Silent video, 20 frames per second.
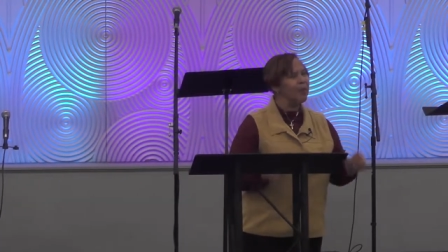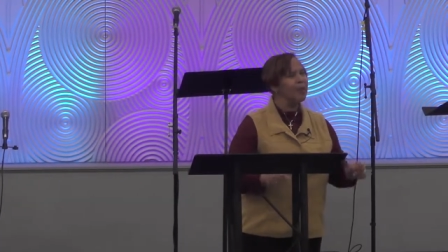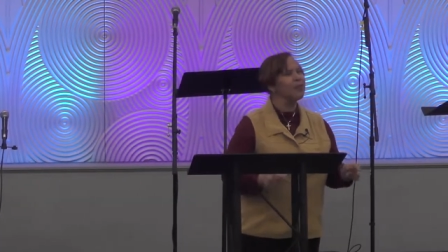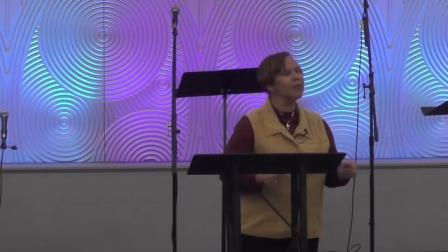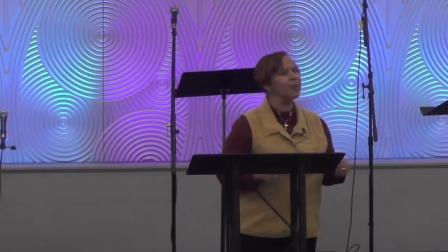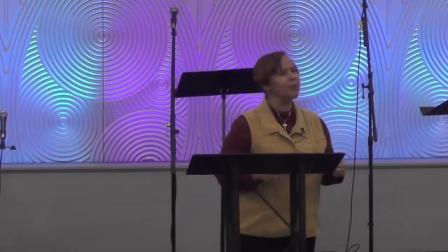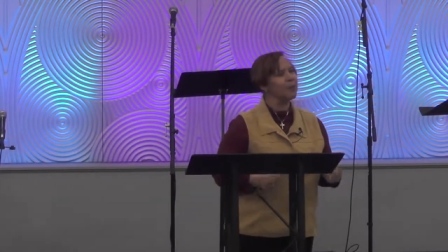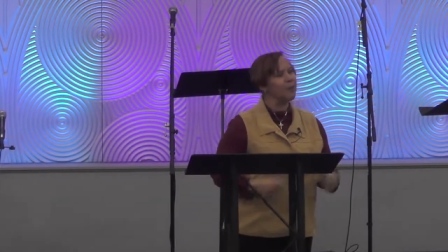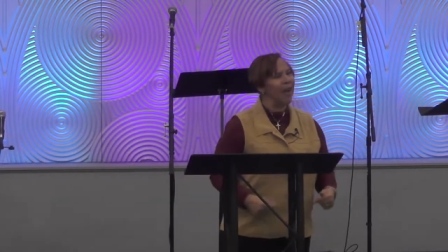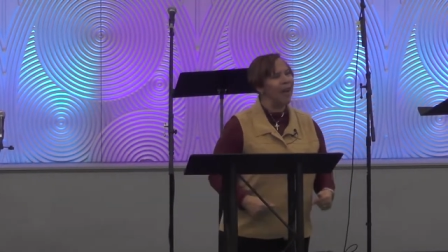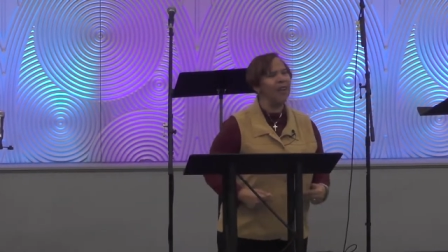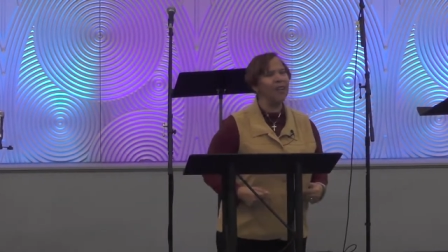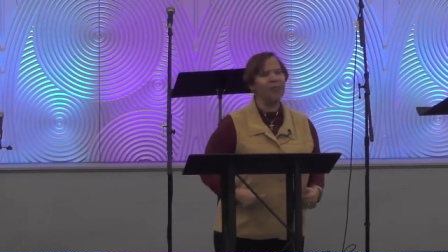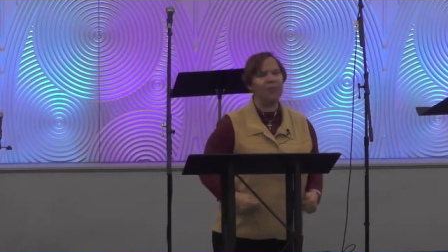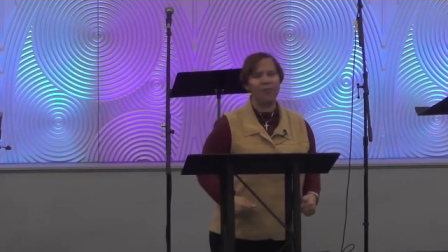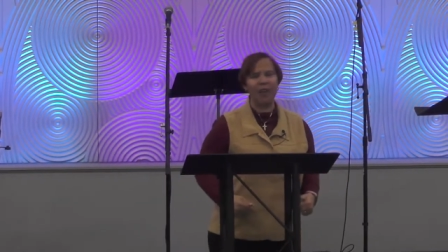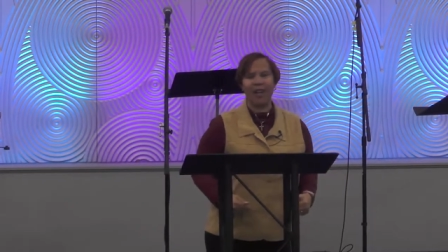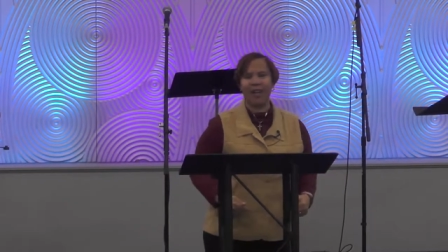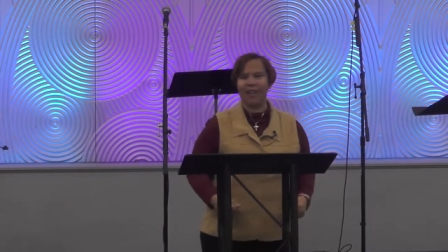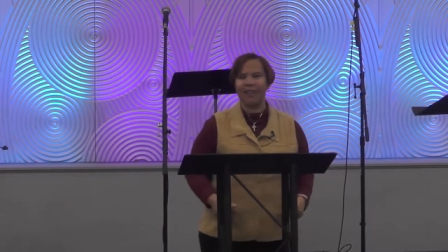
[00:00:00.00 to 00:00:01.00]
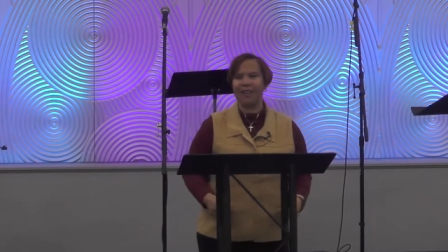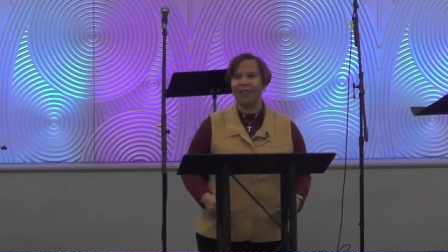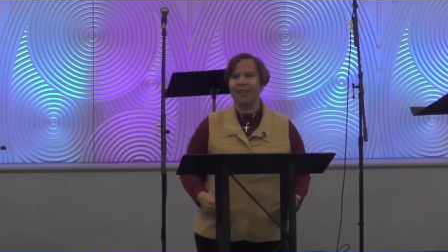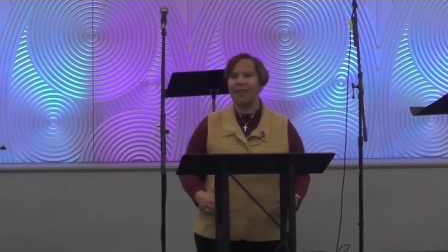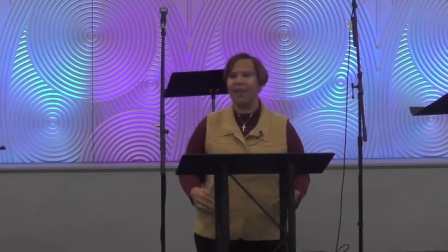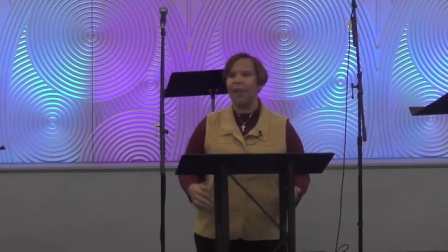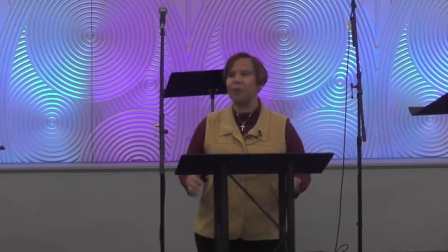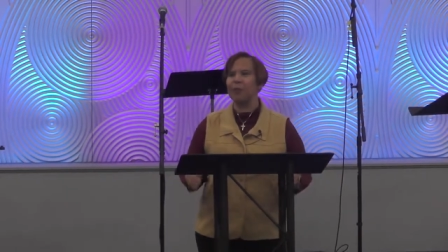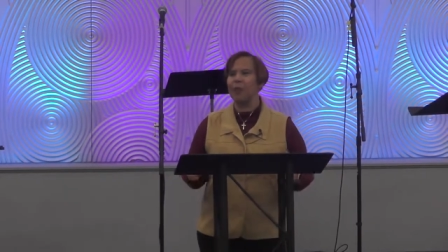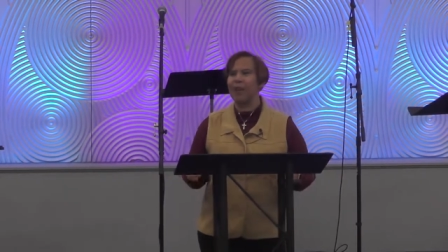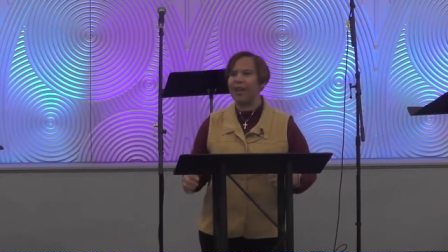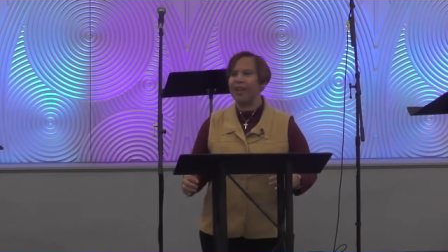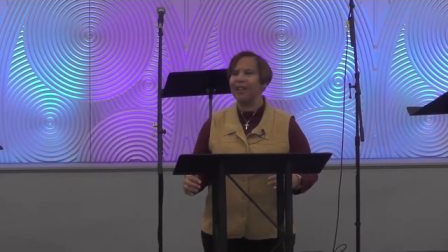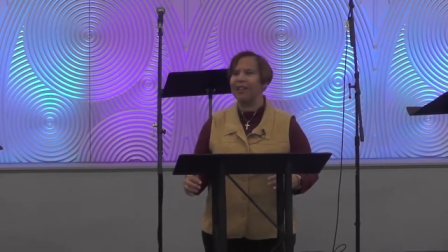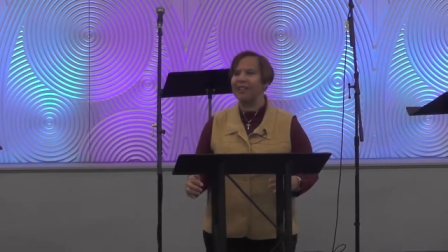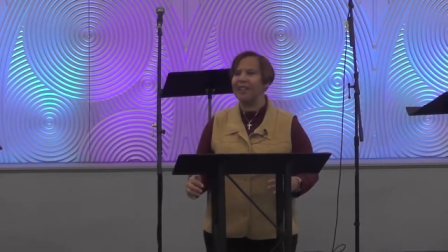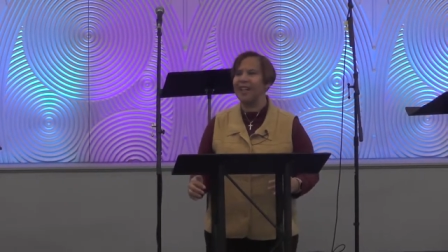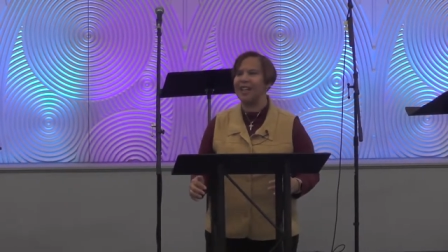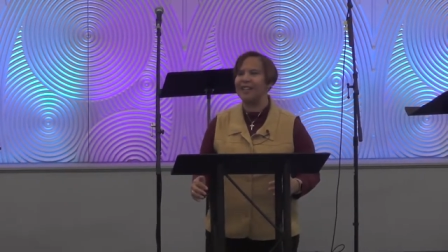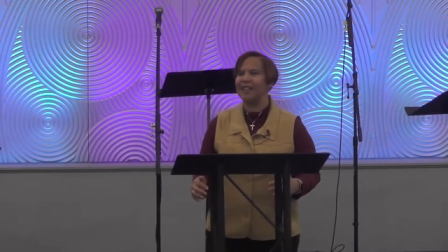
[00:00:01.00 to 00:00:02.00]
builds my faith in
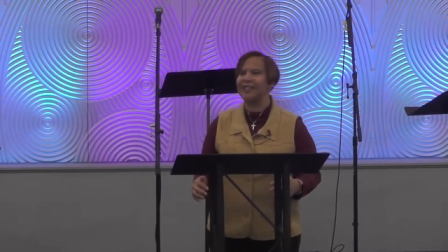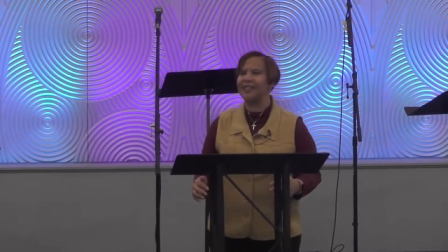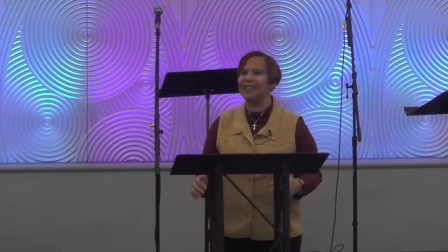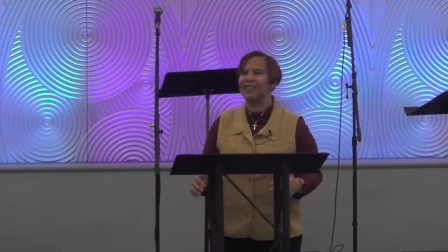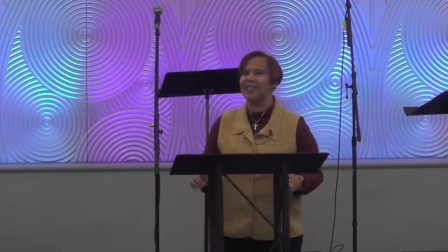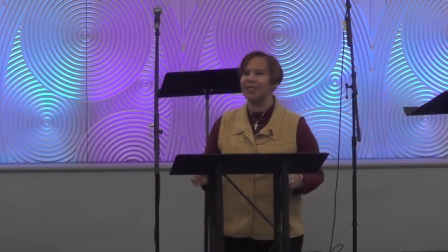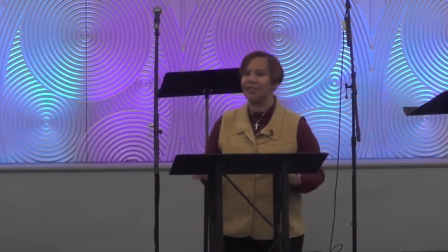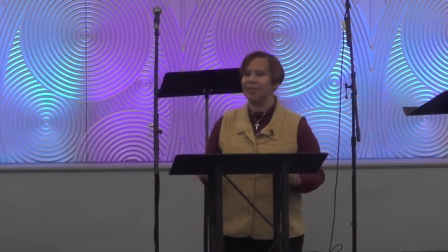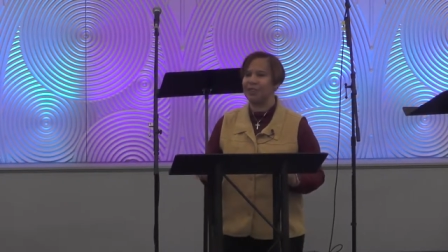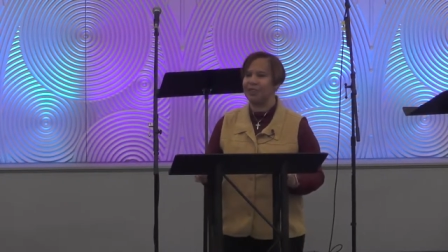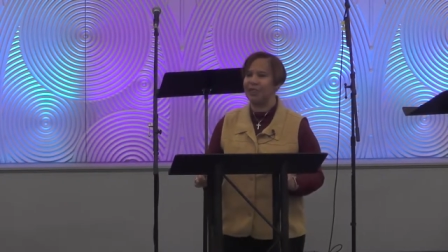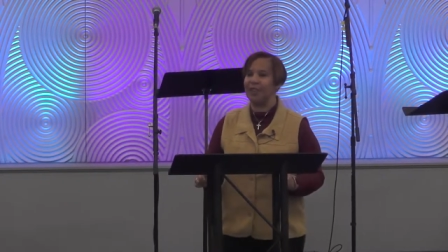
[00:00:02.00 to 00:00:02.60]
recognizing that